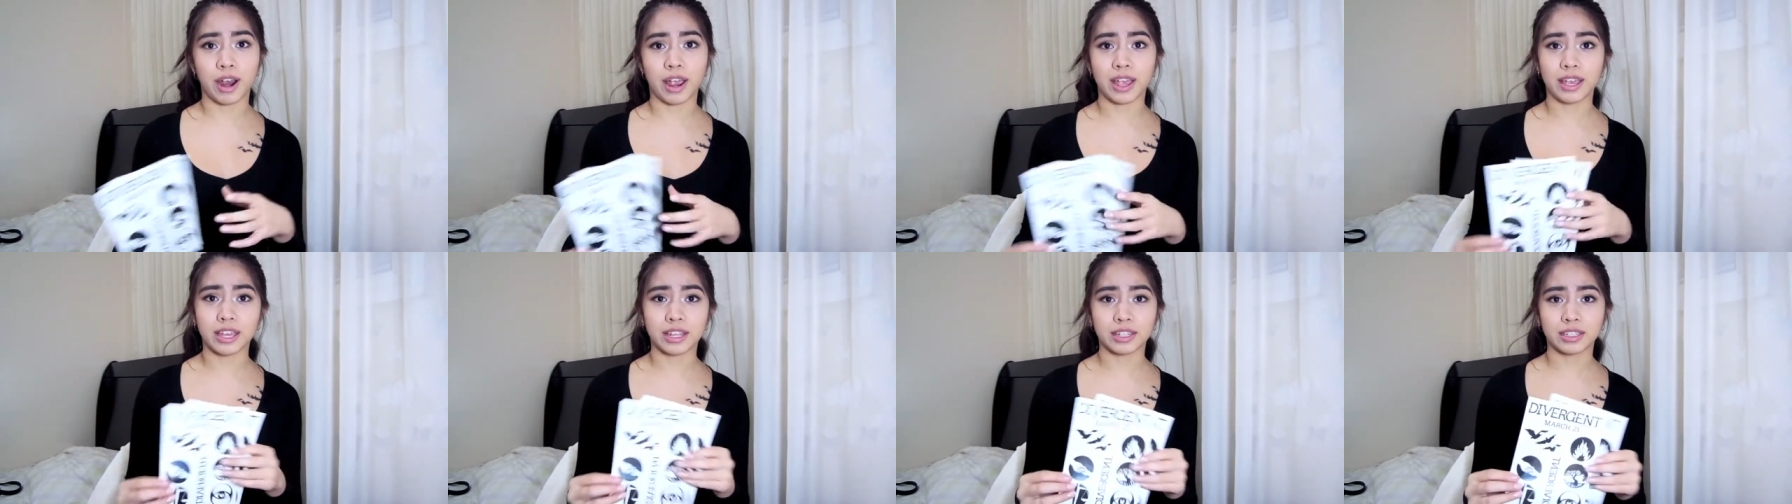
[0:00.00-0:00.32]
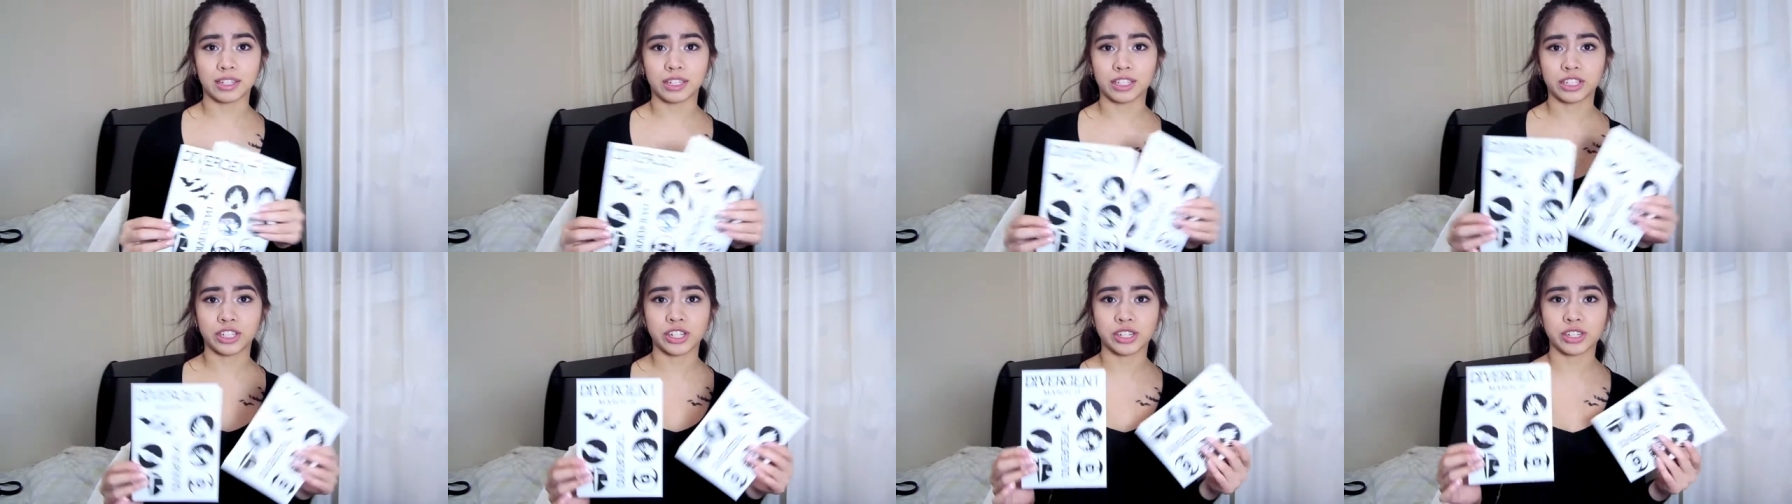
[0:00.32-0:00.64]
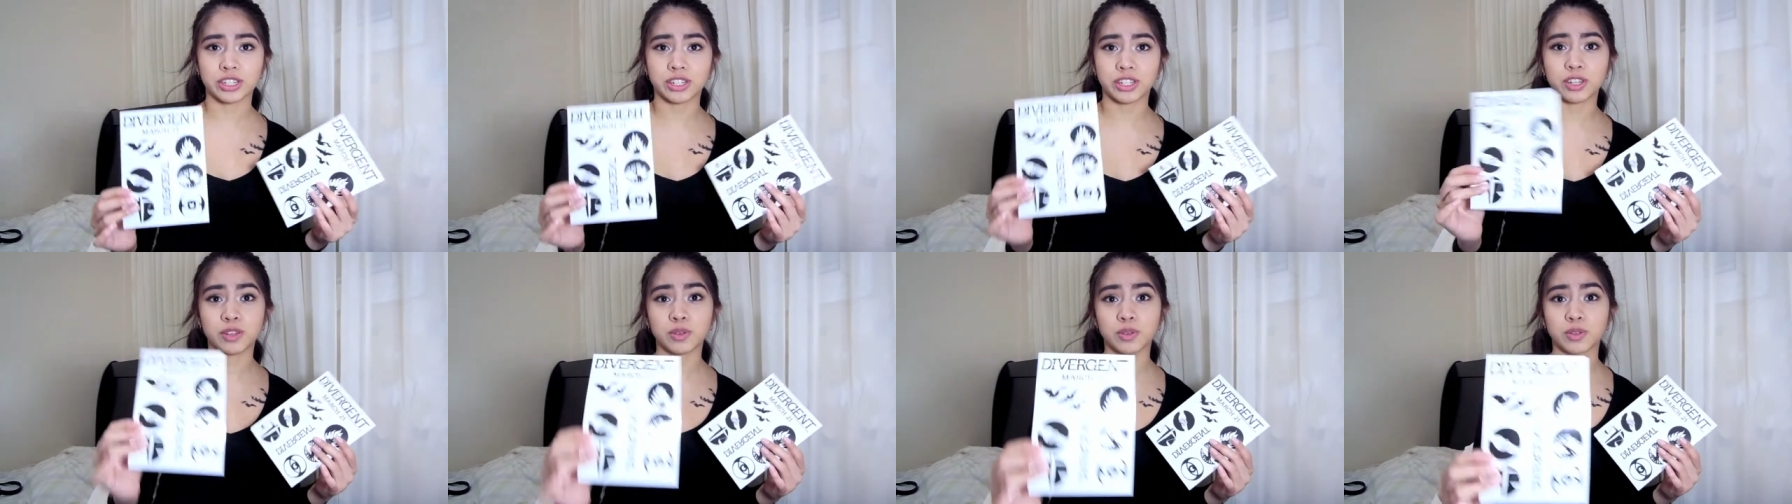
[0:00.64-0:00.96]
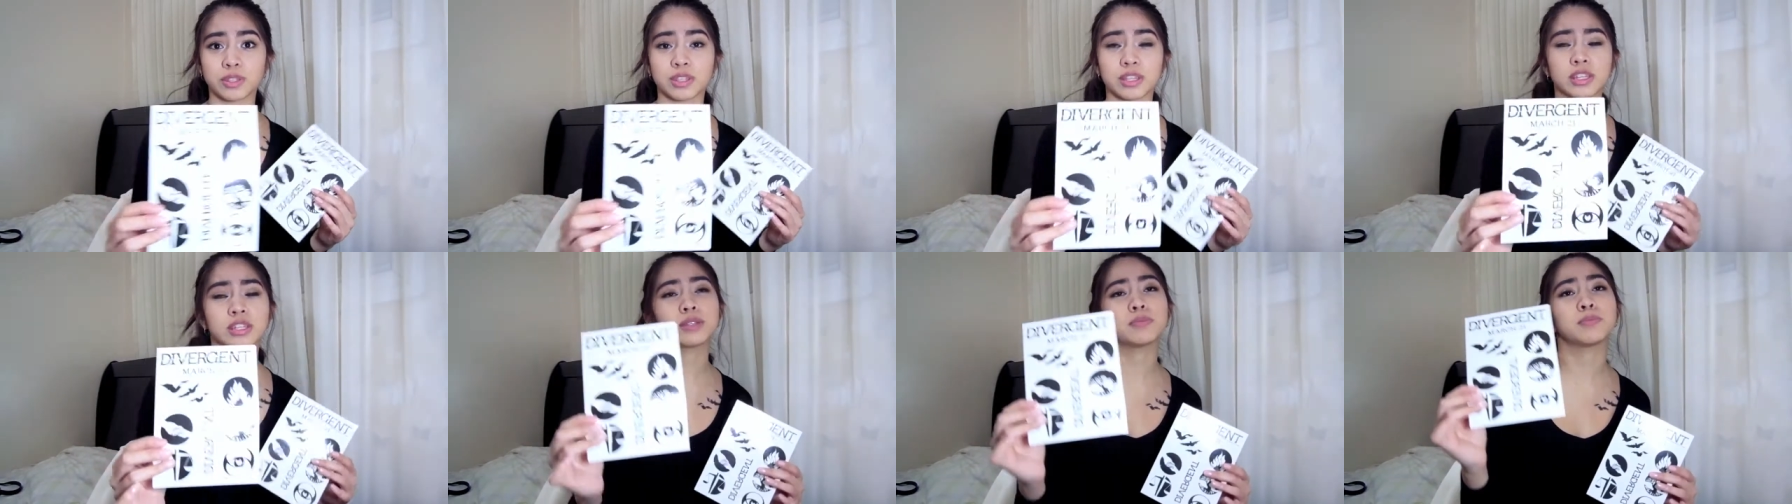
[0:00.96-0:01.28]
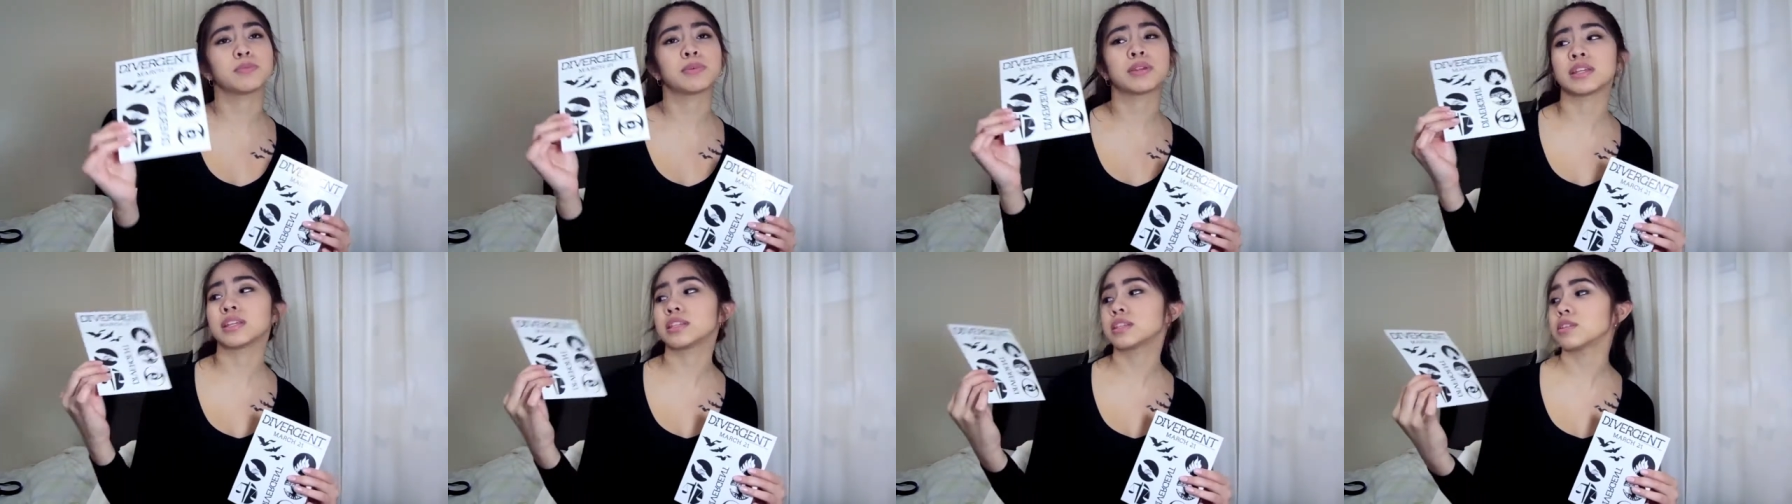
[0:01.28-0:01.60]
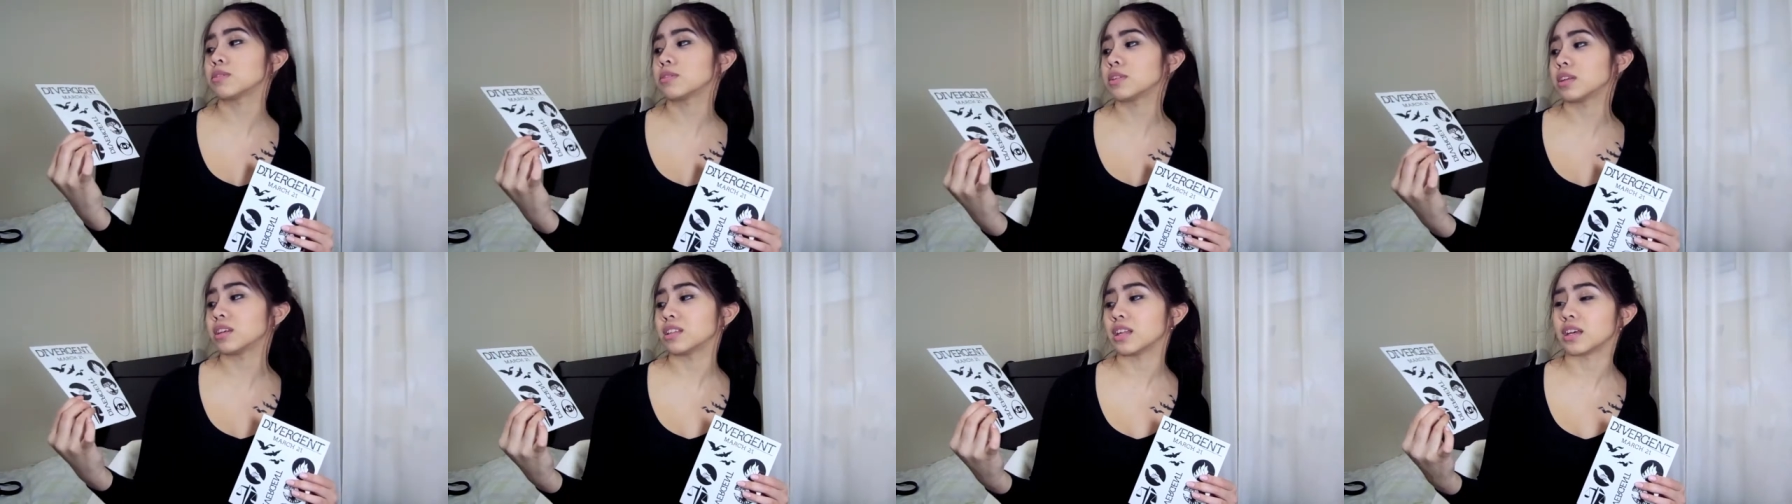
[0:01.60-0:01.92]
I can like just use this, but it's
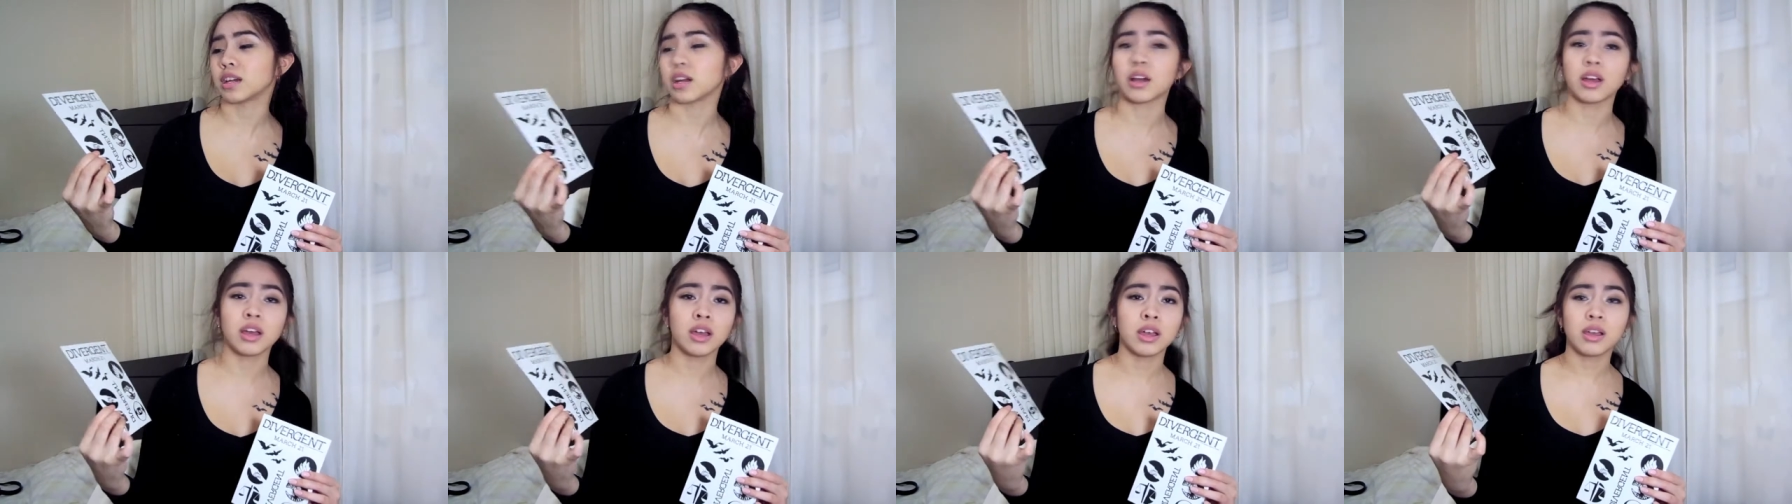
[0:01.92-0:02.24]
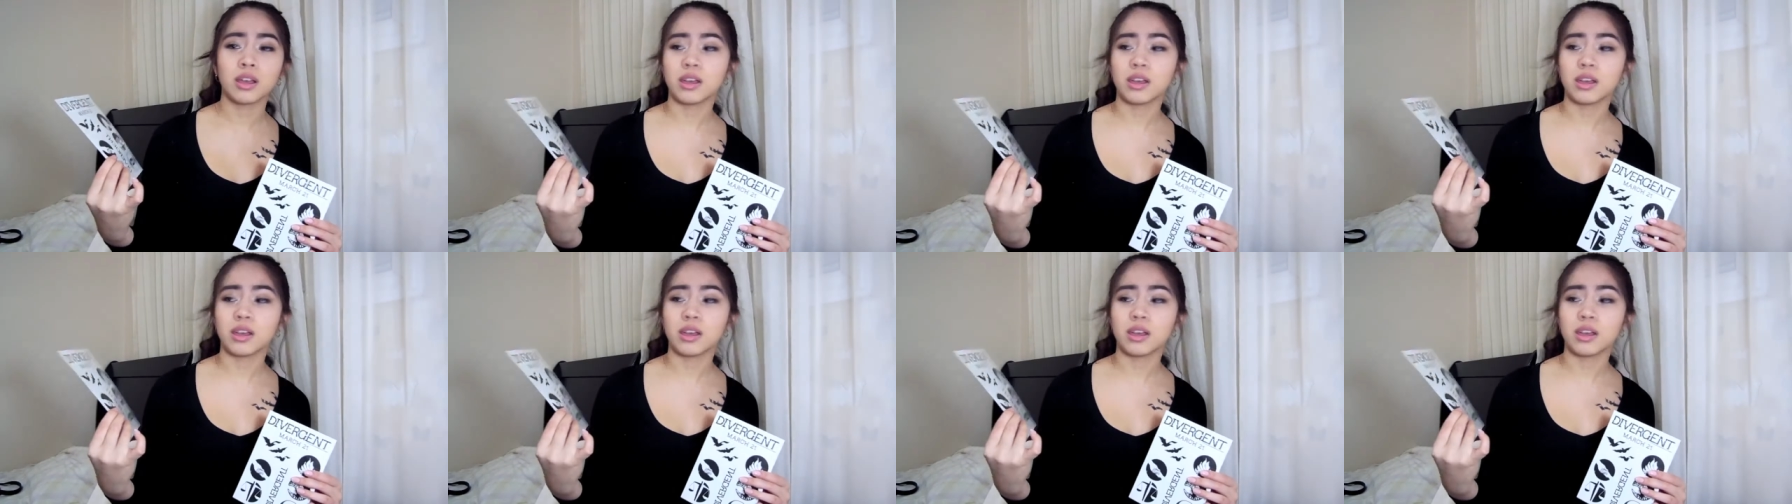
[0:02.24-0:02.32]
only like